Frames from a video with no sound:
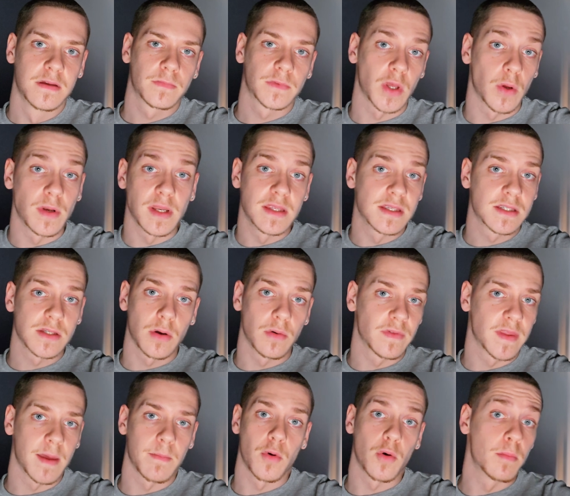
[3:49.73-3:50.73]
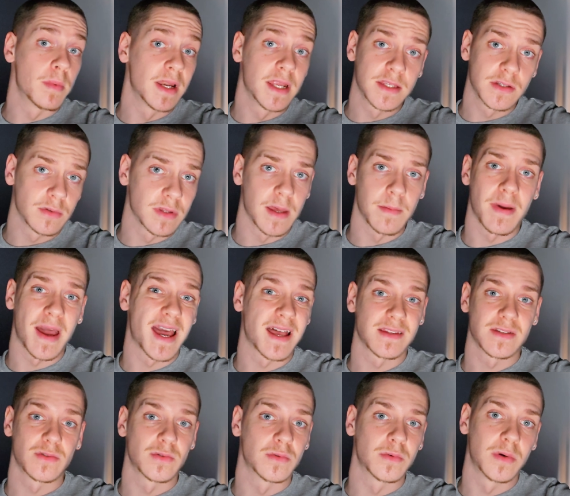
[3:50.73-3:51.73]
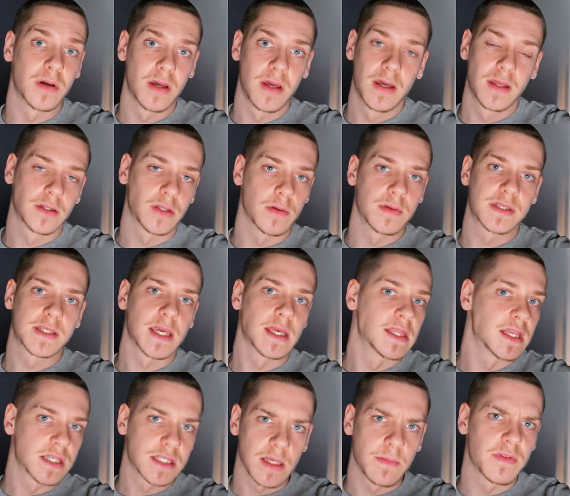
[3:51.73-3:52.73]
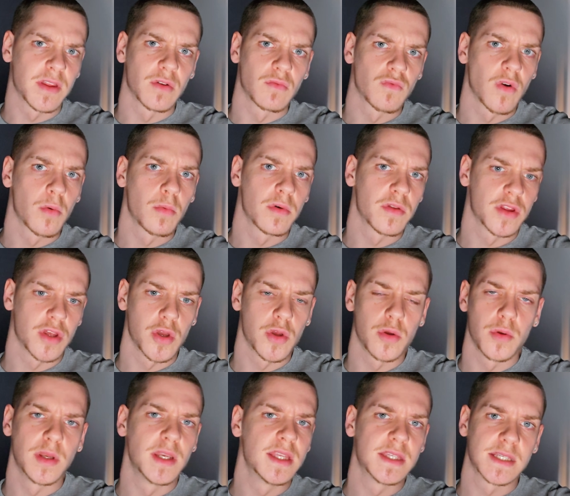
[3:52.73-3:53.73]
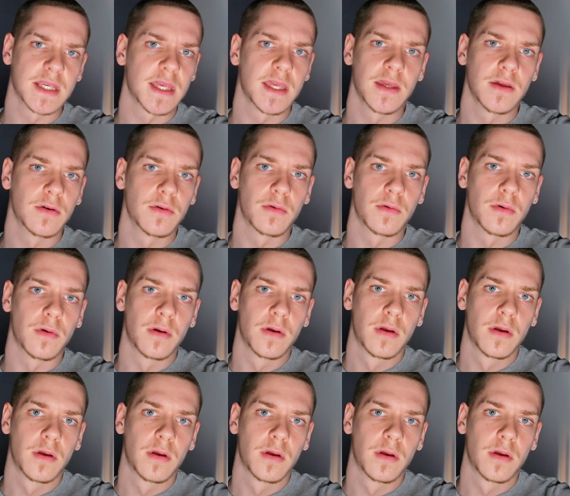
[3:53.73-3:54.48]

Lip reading: Don't insult them or belittle them at all. Don't say there's something wrong with you, you need to heal.